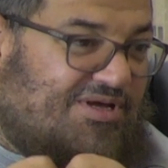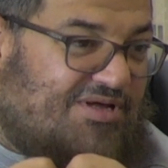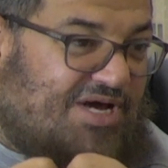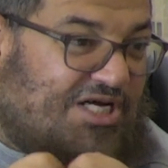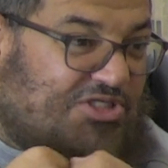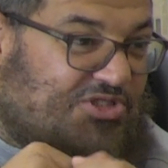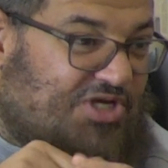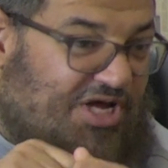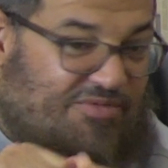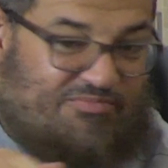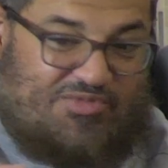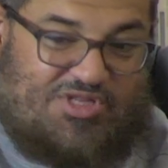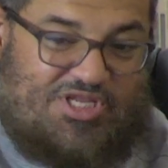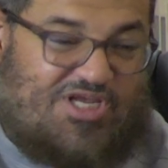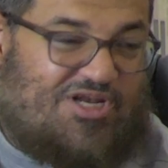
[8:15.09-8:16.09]
A
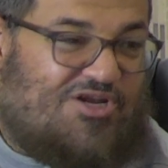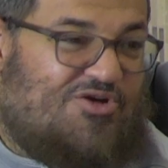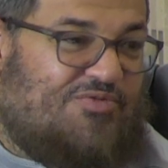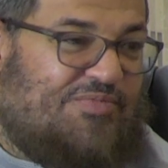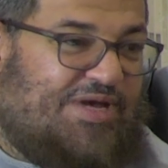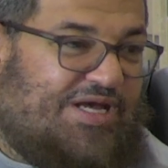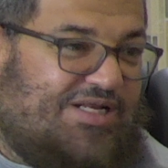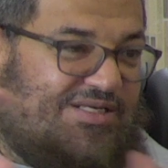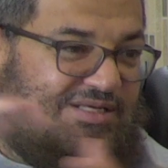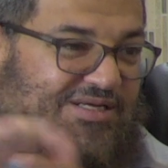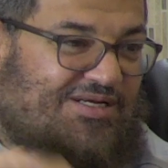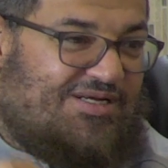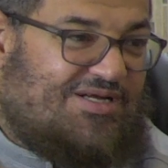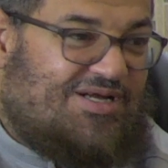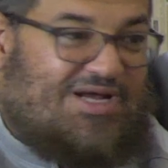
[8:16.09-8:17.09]
deal you made
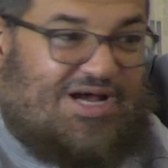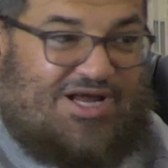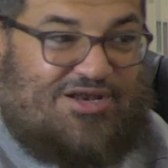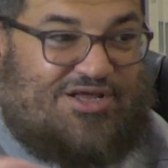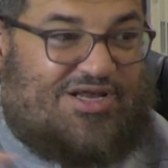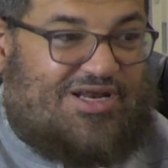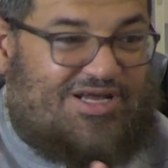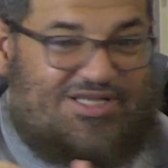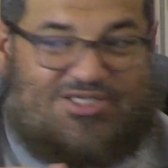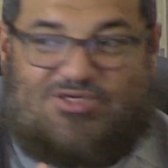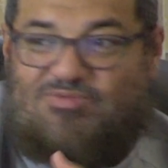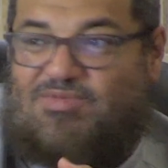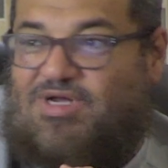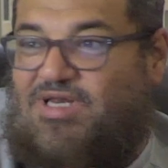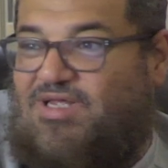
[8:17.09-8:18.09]
and you're going to get your
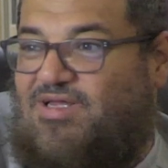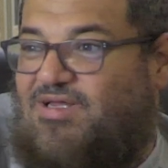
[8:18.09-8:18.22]
money.